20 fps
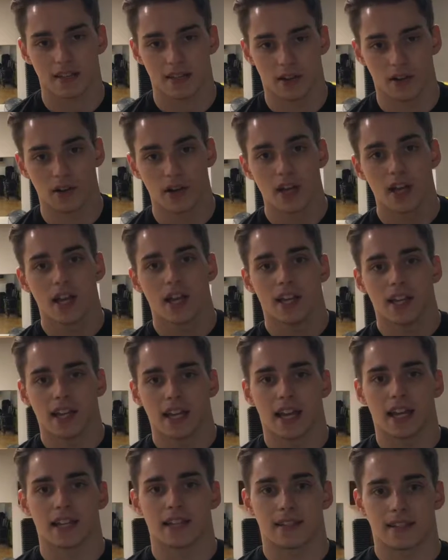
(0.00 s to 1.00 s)
So
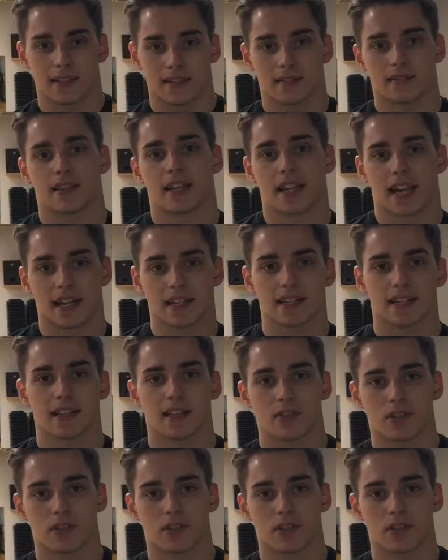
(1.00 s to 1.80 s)
it's connecting